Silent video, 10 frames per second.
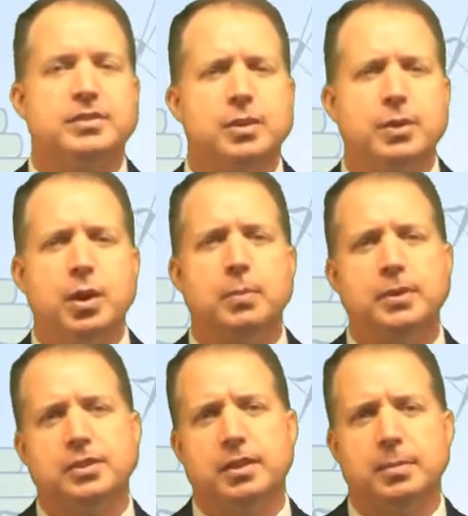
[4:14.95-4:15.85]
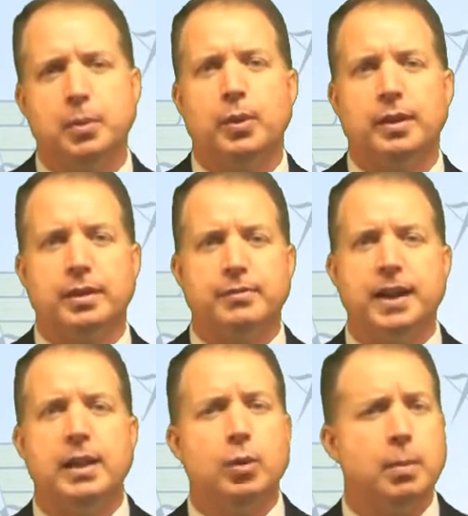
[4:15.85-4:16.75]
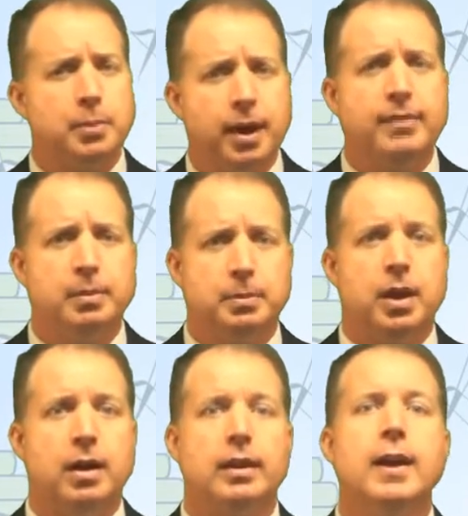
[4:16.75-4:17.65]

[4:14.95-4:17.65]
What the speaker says: So we hope that you're going to be willing to follow our private blog,